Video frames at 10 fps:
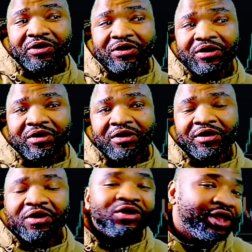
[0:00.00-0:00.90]
Uh,
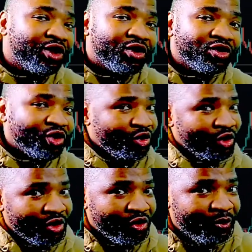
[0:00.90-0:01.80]
on the New
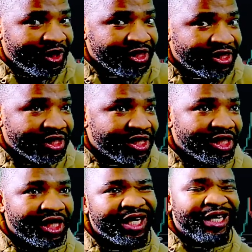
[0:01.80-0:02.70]
York opening session.
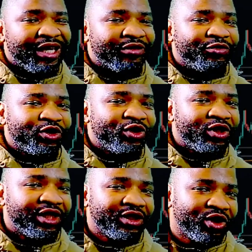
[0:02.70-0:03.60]

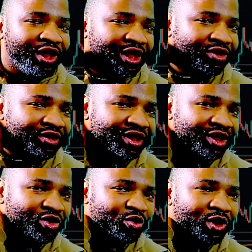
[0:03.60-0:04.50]
Unfortunately today I don't think
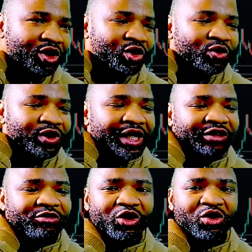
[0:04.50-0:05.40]
we will go live
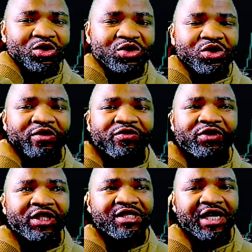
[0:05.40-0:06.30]
because of the
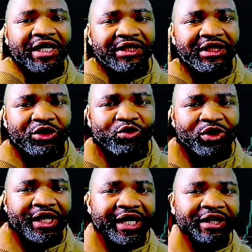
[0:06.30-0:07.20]
struggle that we
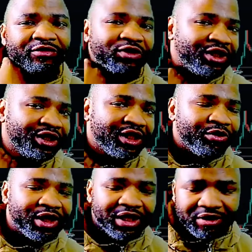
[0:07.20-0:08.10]
have in our
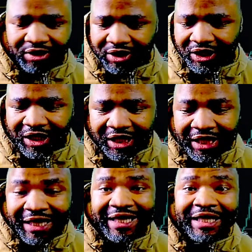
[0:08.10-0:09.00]
country,
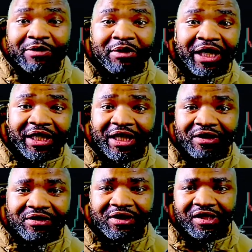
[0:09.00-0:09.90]
in my
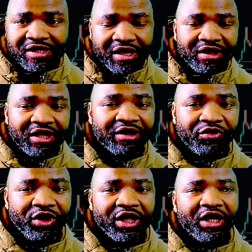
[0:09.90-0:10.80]
country South
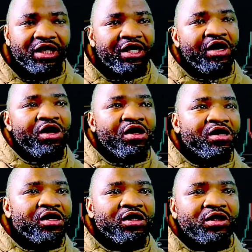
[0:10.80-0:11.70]
Africa.
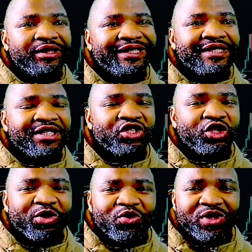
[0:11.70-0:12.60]
Uh, ladies and
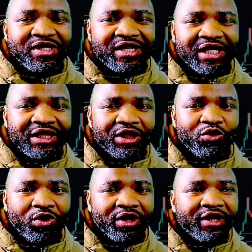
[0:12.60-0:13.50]
gentlemen, we're struggling
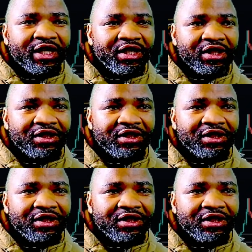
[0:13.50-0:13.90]
with the